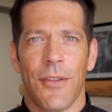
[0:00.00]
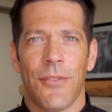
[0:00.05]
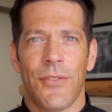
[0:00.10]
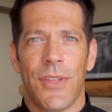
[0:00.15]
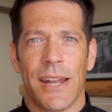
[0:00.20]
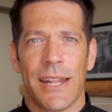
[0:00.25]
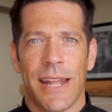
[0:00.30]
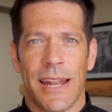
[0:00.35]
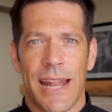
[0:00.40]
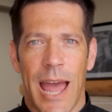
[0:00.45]

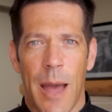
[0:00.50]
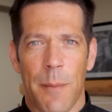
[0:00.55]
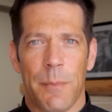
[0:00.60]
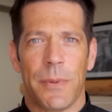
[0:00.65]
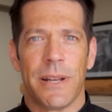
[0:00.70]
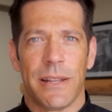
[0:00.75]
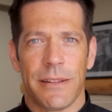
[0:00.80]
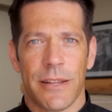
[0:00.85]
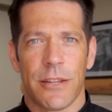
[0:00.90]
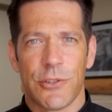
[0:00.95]
that had
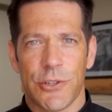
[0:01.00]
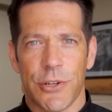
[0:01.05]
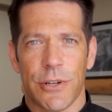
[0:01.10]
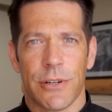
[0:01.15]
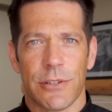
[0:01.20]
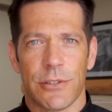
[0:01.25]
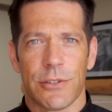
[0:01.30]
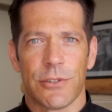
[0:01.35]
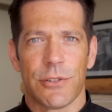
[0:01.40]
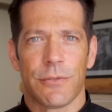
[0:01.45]
happened in the
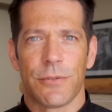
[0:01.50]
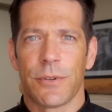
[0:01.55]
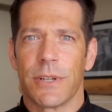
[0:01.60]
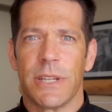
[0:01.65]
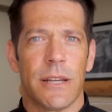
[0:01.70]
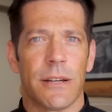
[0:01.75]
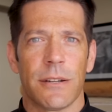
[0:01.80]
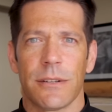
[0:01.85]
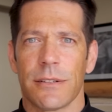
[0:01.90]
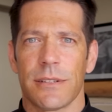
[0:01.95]
church for
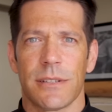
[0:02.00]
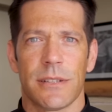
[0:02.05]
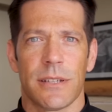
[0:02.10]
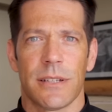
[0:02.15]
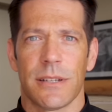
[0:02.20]
years.